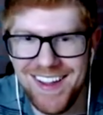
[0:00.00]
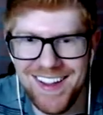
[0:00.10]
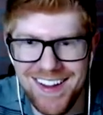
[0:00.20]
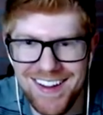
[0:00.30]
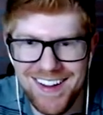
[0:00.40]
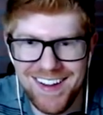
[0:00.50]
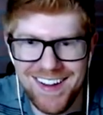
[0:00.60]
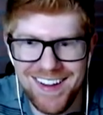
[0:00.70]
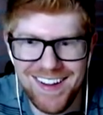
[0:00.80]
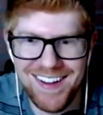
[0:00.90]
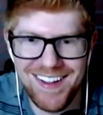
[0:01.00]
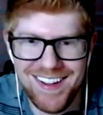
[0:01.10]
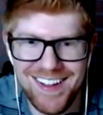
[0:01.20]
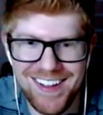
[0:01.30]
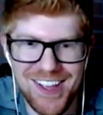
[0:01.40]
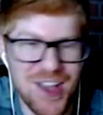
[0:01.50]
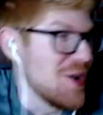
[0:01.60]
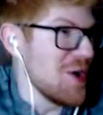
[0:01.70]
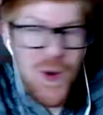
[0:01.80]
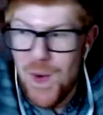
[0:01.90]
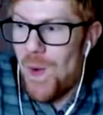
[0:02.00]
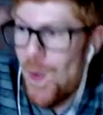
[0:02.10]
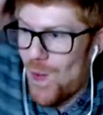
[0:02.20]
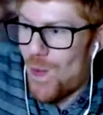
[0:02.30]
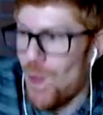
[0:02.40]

(silence)